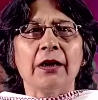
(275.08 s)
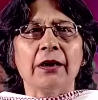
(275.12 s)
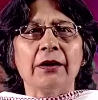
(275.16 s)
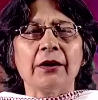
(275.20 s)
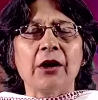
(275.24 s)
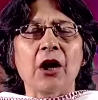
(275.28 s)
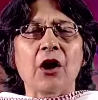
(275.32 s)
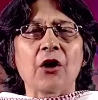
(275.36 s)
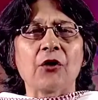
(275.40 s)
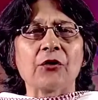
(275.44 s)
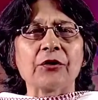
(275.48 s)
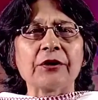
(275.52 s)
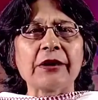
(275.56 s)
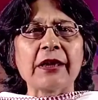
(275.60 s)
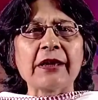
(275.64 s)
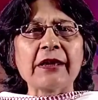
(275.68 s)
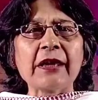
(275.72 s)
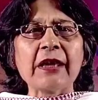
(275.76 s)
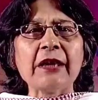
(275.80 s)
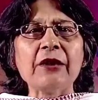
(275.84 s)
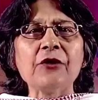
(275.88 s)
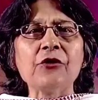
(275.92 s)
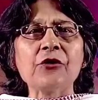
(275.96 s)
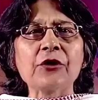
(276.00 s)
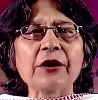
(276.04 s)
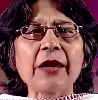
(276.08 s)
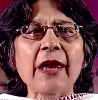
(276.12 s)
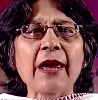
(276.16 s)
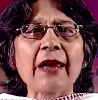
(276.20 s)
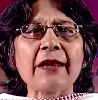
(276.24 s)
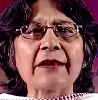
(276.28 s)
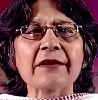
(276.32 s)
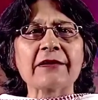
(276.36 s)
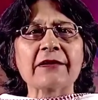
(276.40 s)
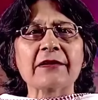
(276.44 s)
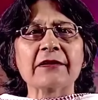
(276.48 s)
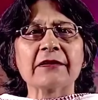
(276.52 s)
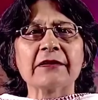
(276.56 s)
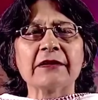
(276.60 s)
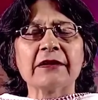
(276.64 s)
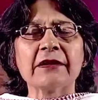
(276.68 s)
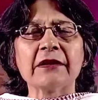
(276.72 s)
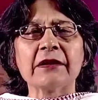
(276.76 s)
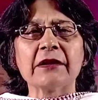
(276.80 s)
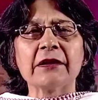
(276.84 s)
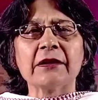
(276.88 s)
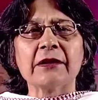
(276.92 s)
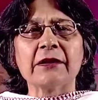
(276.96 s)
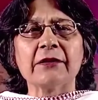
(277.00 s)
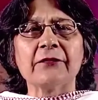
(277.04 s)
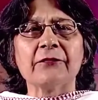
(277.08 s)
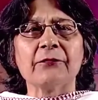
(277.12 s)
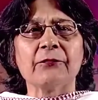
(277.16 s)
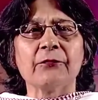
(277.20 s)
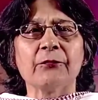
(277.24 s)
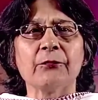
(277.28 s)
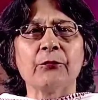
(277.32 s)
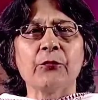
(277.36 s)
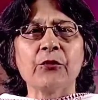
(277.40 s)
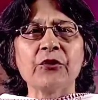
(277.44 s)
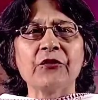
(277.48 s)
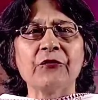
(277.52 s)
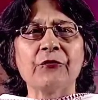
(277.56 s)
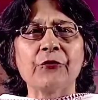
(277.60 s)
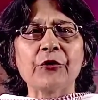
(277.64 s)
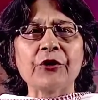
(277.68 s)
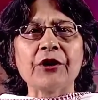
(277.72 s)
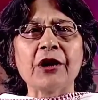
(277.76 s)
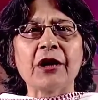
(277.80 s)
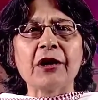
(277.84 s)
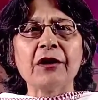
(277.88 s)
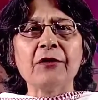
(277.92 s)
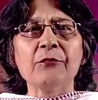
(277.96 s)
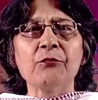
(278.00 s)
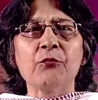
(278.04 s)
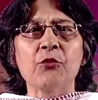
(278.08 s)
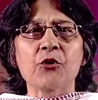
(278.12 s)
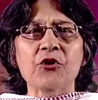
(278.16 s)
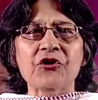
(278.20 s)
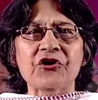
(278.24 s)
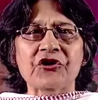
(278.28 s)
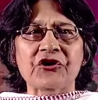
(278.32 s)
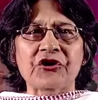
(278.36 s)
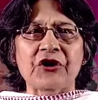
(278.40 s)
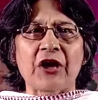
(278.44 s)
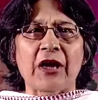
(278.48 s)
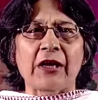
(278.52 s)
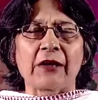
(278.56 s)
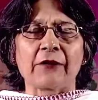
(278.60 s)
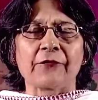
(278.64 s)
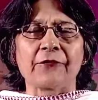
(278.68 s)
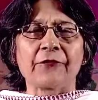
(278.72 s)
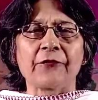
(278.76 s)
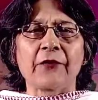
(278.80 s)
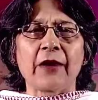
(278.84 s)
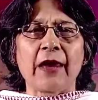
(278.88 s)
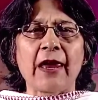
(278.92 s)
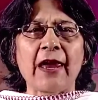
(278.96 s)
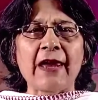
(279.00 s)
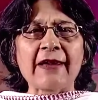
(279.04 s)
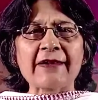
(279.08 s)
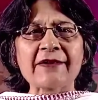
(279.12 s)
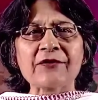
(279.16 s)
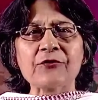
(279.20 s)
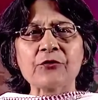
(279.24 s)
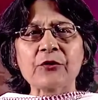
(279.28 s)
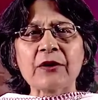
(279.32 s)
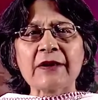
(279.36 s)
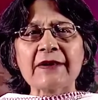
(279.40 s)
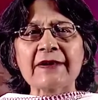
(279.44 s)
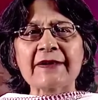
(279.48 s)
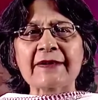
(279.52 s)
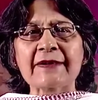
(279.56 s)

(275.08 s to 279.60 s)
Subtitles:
Now, take a look at the wooden bookshelf. As you can